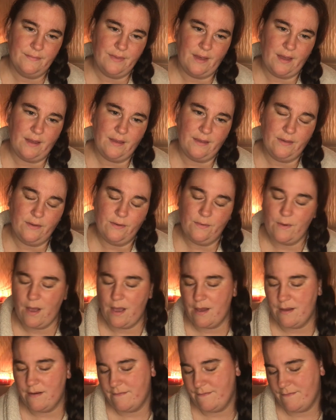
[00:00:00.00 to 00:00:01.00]
that you
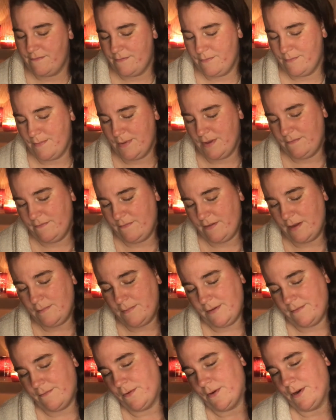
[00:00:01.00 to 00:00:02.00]
have been fed
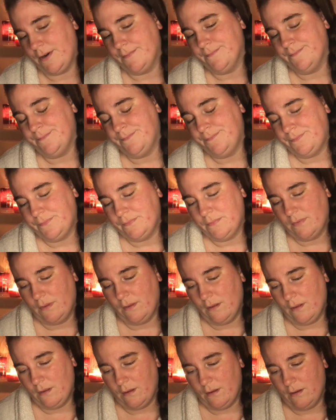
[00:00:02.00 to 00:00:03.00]
before.
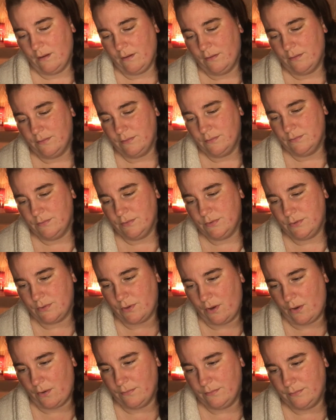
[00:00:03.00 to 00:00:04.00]

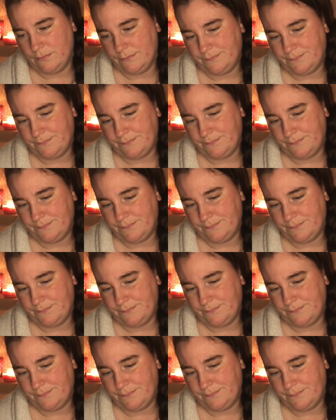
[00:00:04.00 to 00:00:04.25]
So,